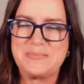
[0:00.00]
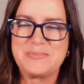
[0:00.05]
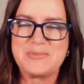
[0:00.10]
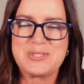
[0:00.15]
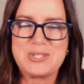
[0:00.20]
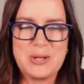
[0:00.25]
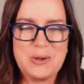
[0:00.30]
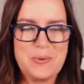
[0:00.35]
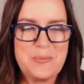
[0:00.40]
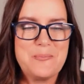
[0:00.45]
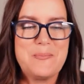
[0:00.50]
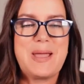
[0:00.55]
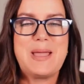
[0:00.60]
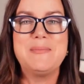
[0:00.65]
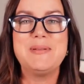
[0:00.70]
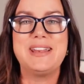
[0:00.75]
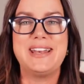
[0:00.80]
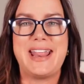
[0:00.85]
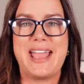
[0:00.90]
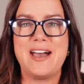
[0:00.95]
So
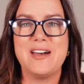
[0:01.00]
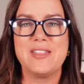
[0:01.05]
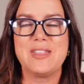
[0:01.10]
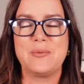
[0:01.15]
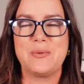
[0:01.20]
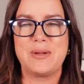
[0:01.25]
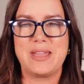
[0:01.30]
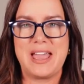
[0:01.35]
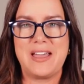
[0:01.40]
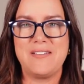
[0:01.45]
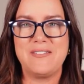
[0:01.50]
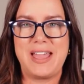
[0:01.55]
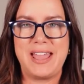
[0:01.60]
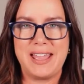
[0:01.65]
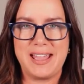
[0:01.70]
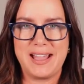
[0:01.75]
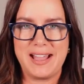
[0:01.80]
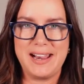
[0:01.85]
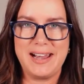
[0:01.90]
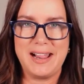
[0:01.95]
maybe now that we have
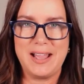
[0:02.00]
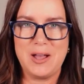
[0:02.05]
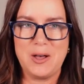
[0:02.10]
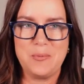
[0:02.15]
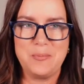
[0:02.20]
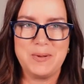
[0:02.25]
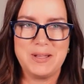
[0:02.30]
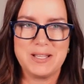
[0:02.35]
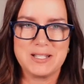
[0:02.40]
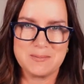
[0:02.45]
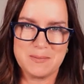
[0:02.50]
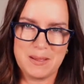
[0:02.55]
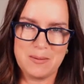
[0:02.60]
AI to help us,